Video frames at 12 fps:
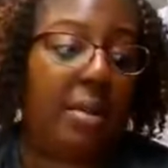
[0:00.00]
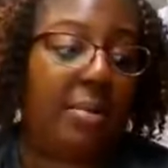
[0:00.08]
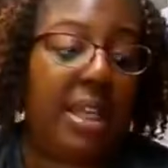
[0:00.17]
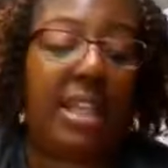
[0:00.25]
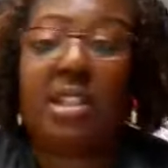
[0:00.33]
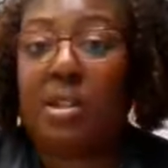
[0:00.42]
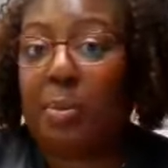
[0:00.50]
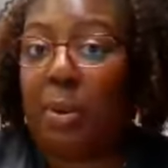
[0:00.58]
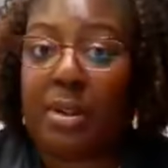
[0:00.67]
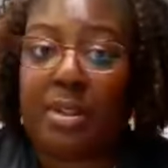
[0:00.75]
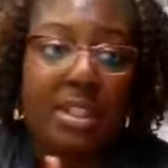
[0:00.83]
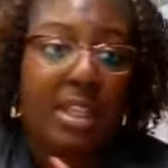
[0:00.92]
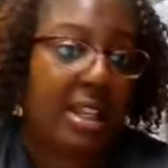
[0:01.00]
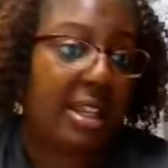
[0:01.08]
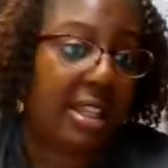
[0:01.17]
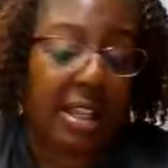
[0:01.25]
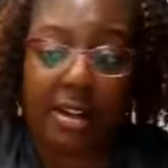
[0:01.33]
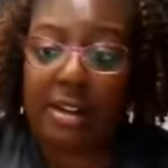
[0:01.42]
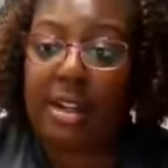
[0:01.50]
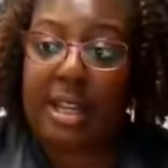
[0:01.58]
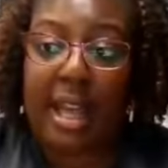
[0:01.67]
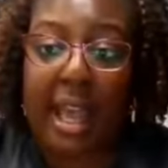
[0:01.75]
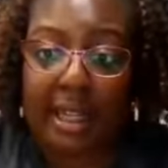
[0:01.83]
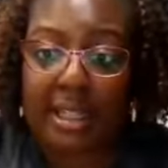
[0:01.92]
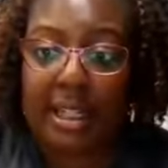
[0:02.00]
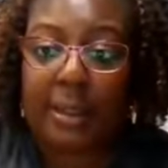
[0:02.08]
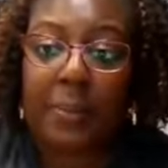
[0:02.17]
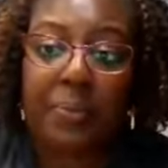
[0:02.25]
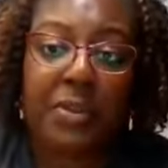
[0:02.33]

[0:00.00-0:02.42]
in sports, in theater, in acting.